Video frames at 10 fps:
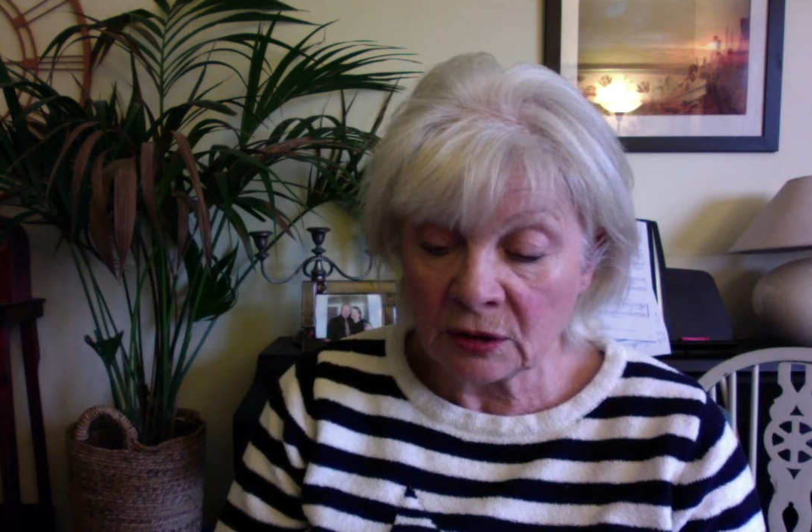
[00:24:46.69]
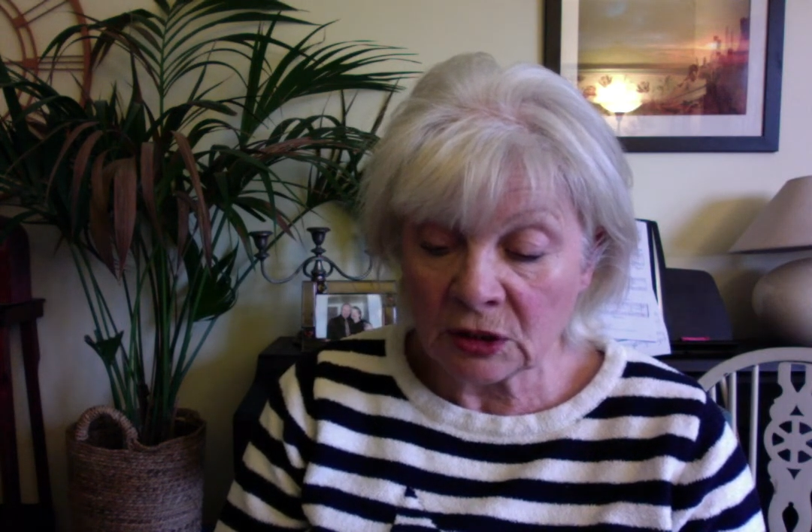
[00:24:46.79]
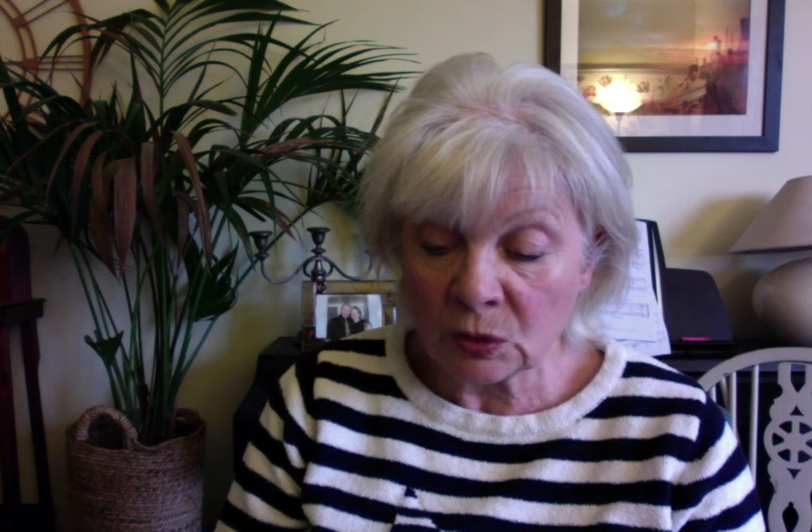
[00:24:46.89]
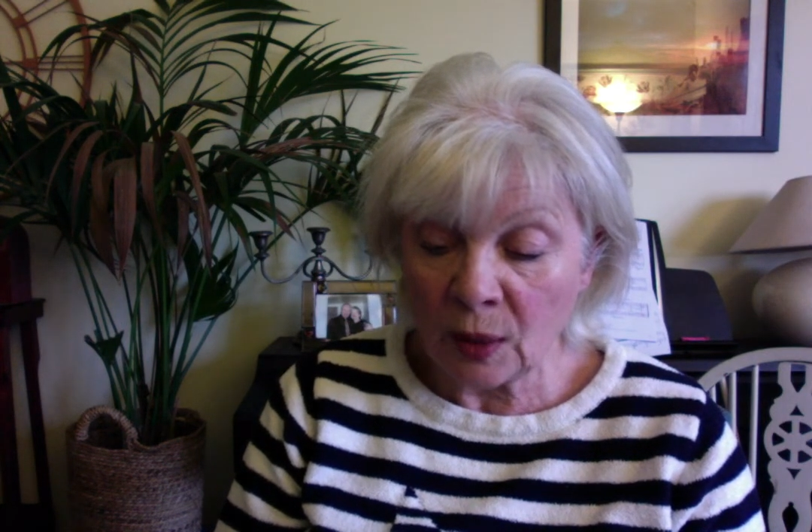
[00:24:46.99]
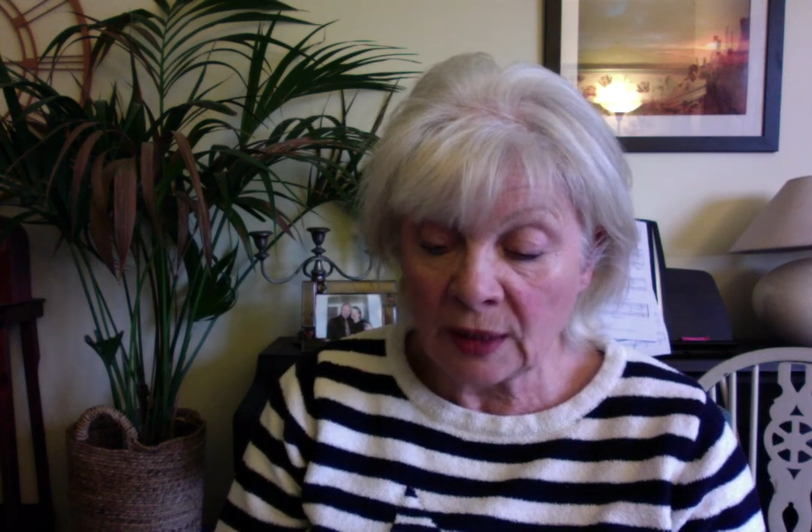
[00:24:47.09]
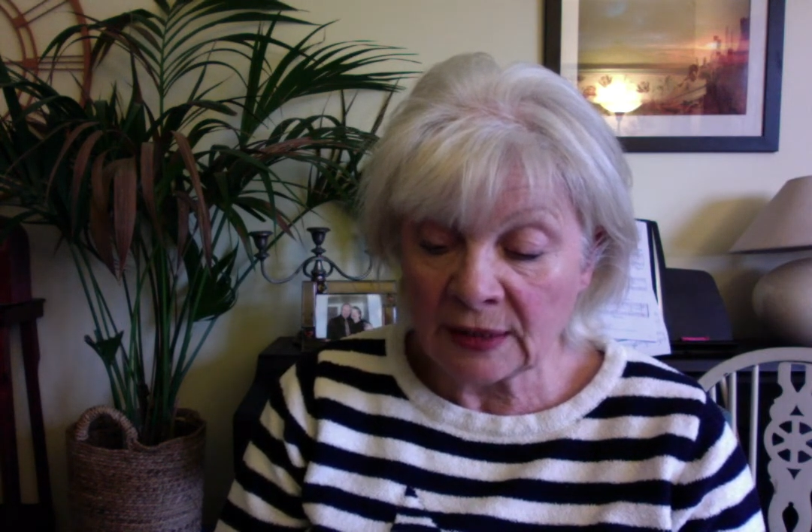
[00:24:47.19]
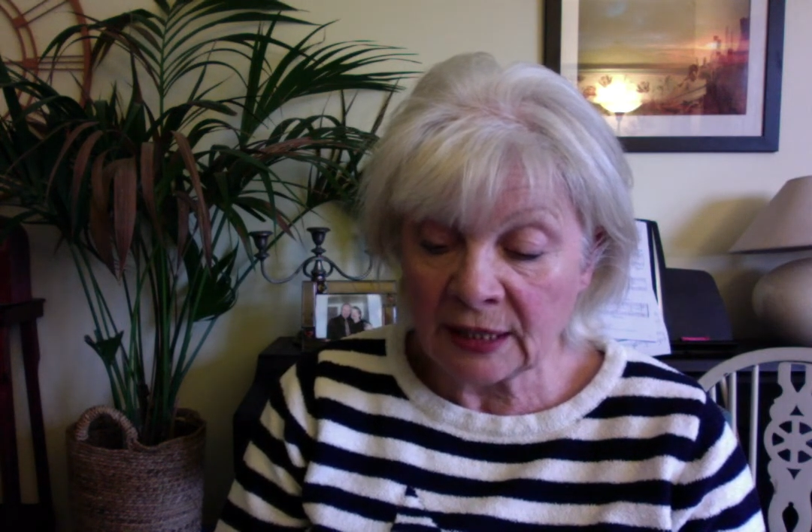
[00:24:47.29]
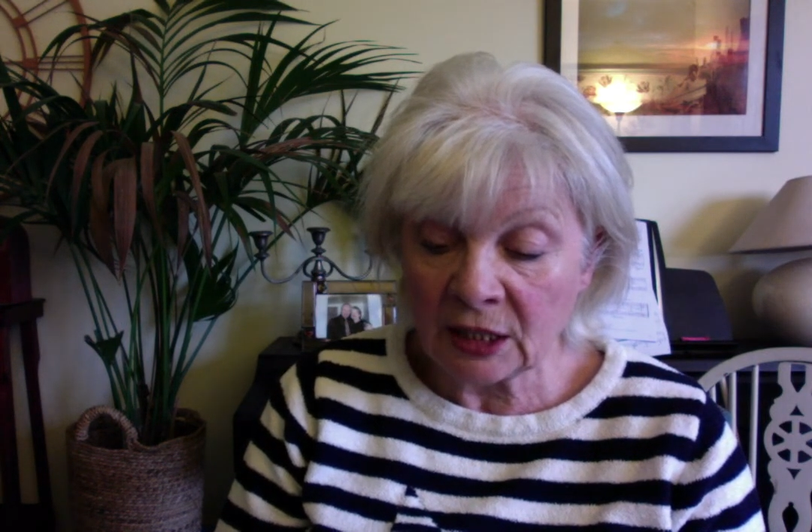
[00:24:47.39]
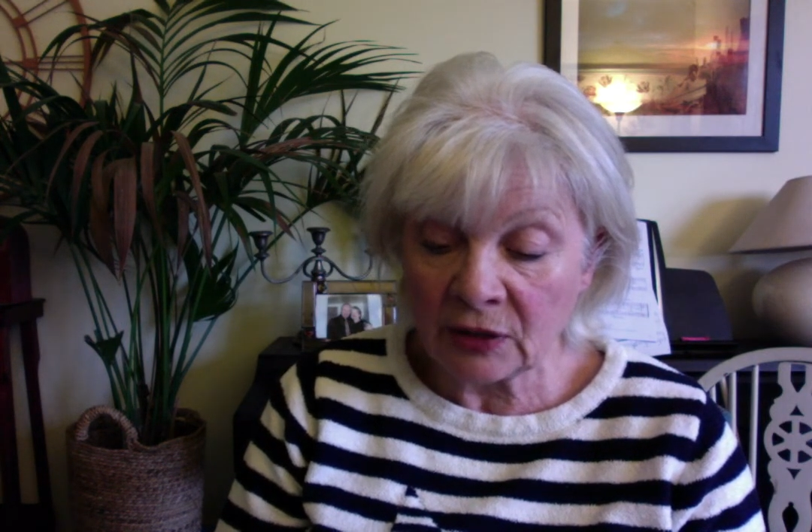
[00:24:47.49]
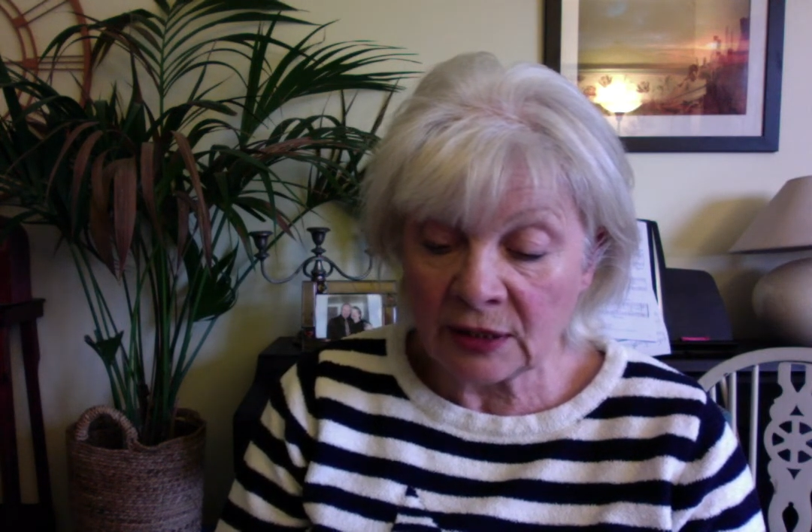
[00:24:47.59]
as well as
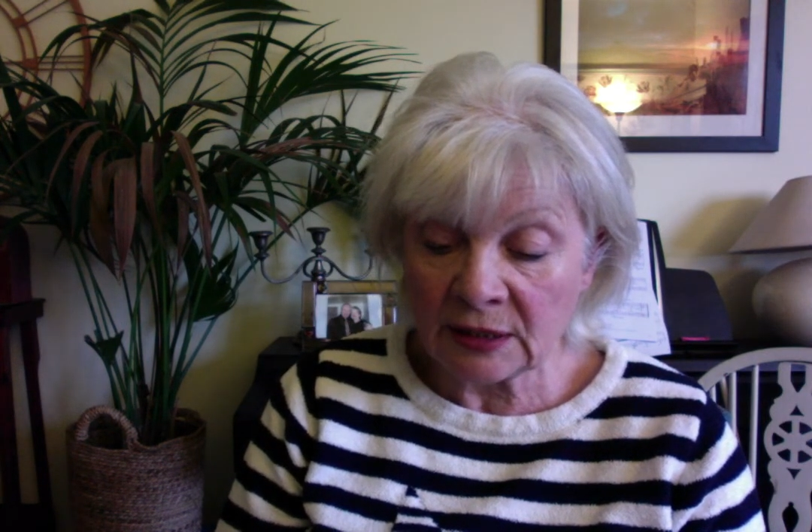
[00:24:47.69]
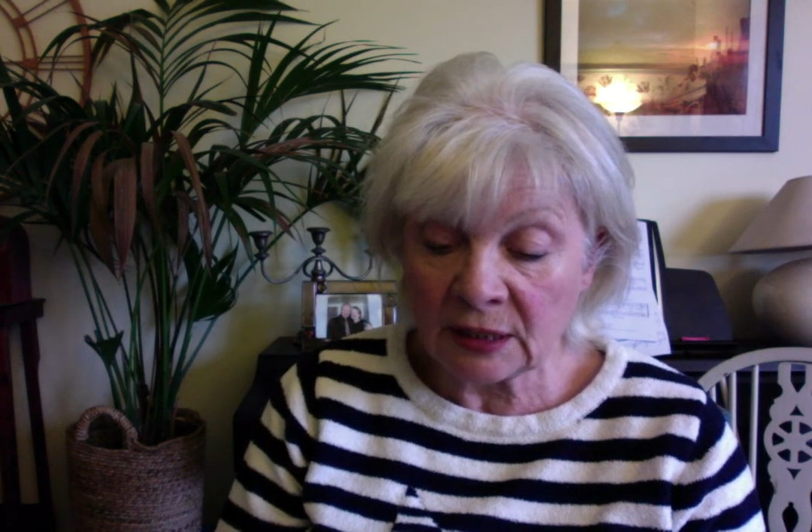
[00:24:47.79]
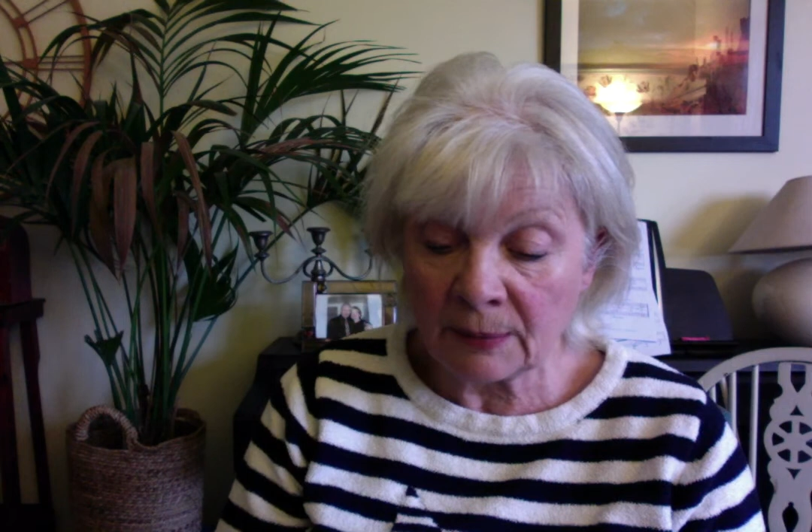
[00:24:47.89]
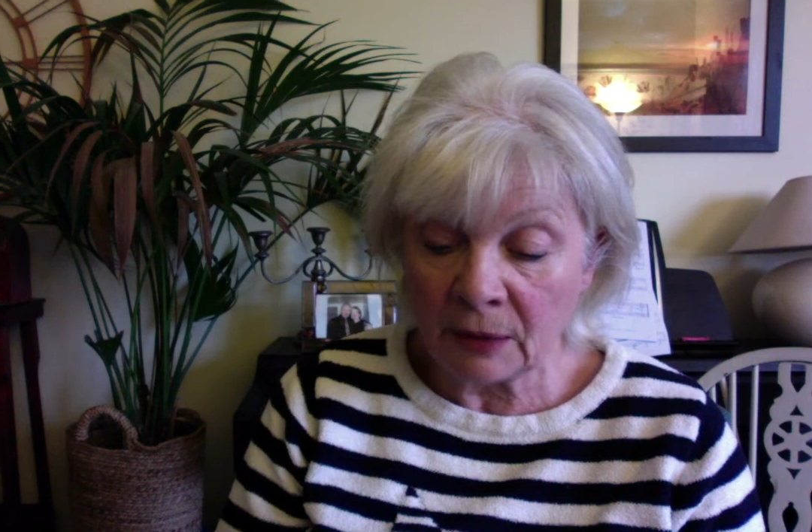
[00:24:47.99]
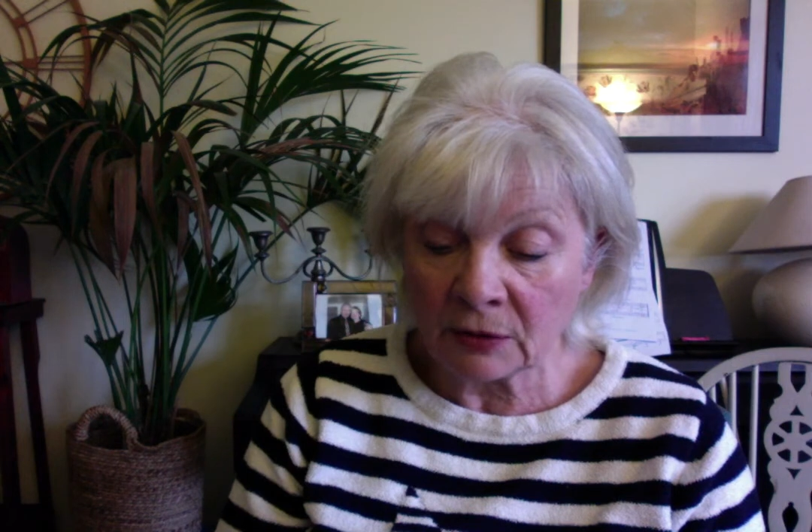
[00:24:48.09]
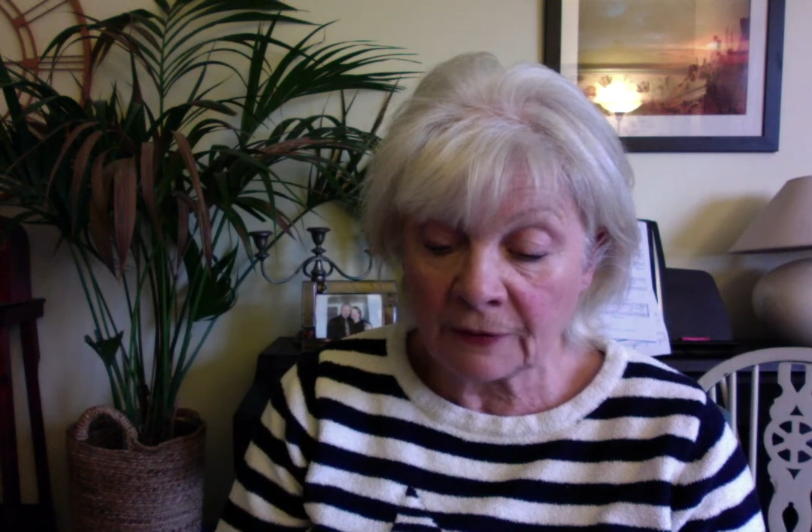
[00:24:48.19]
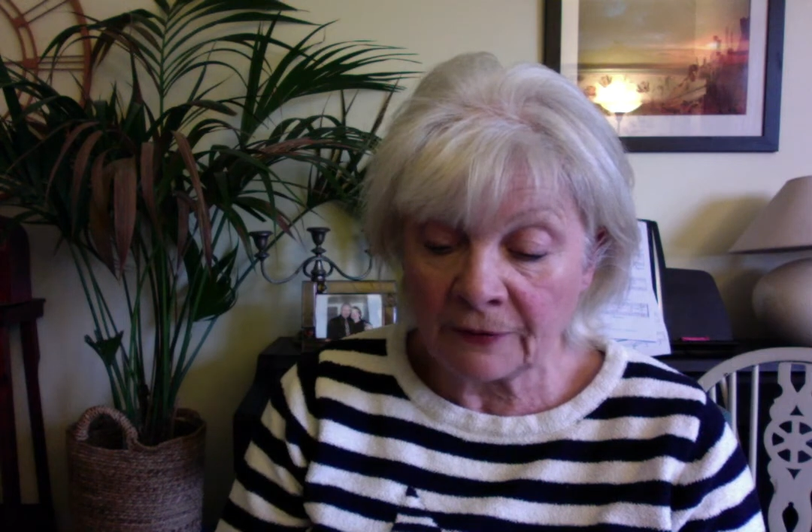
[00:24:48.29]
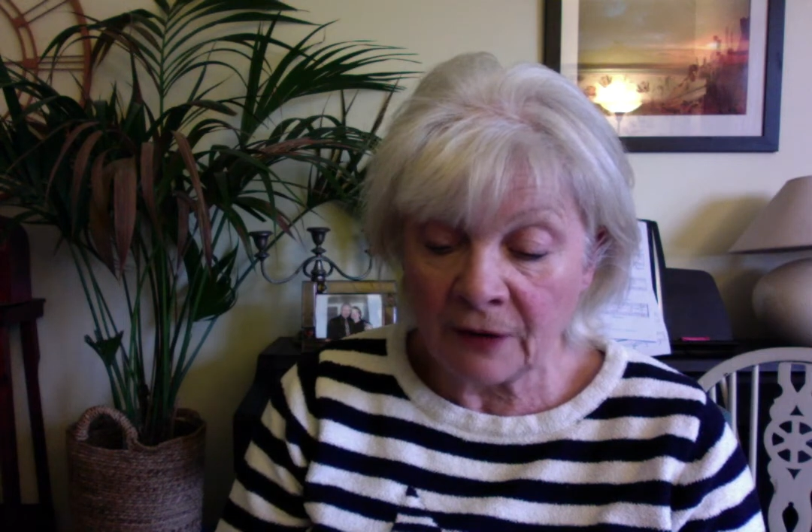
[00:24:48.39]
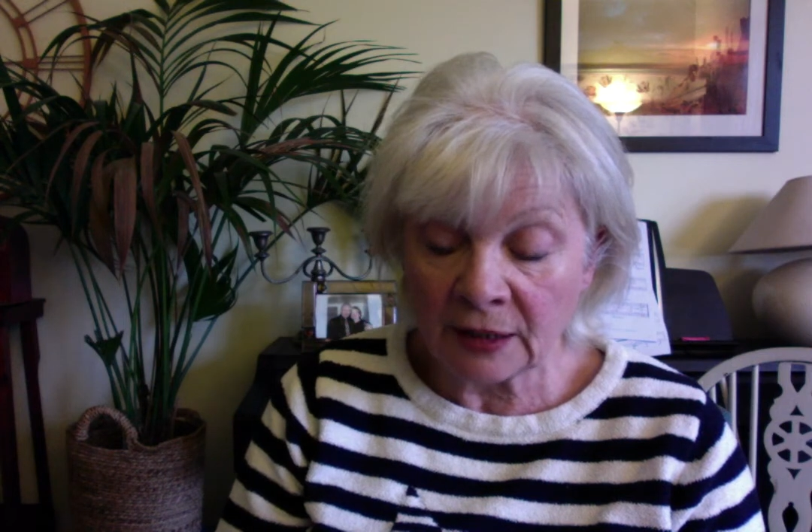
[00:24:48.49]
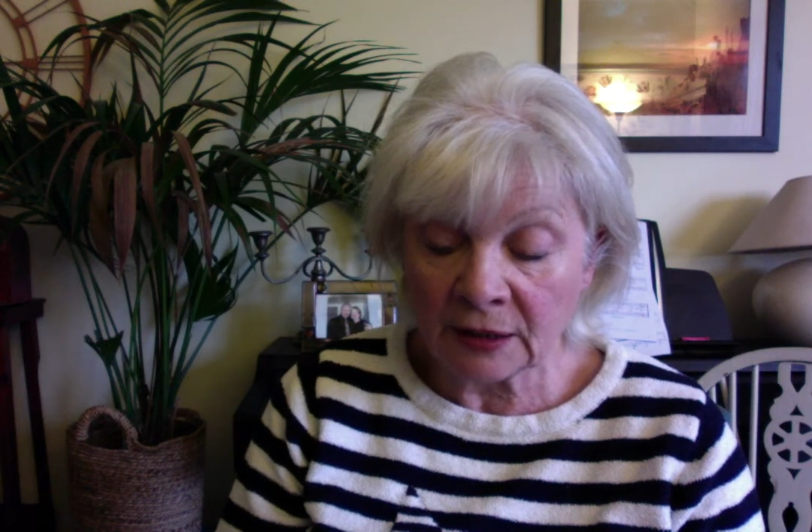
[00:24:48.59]
increase the amount of
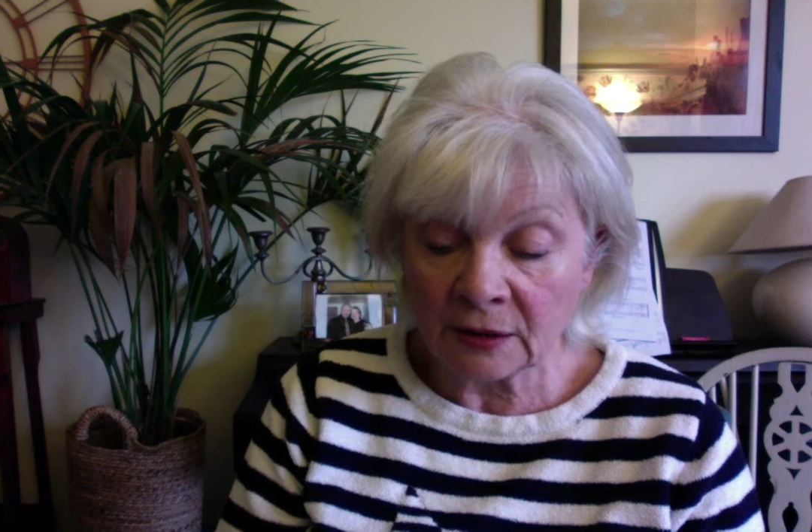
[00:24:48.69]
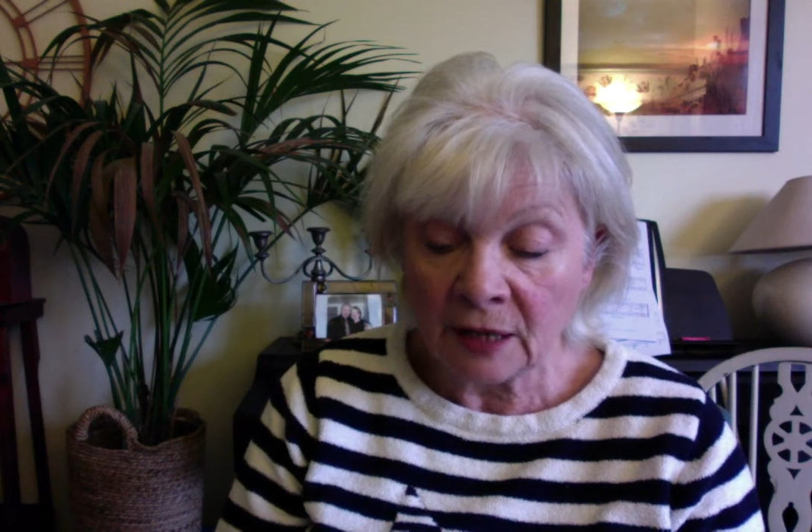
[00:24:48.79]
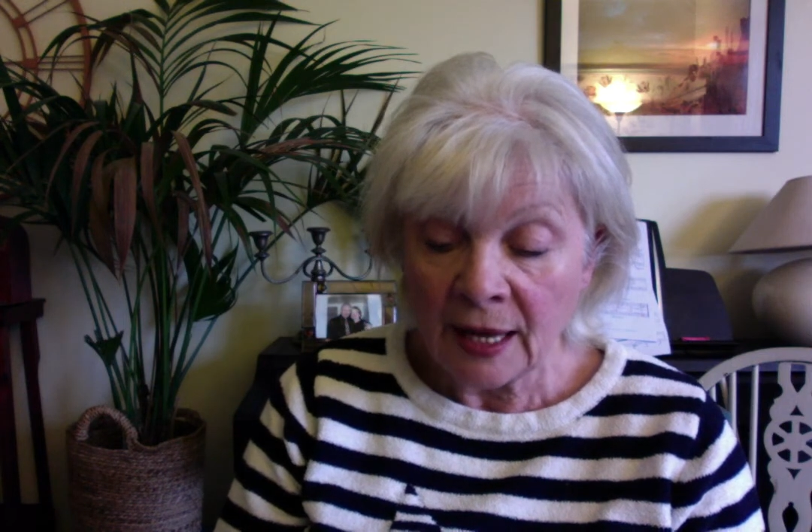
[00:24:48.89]
vital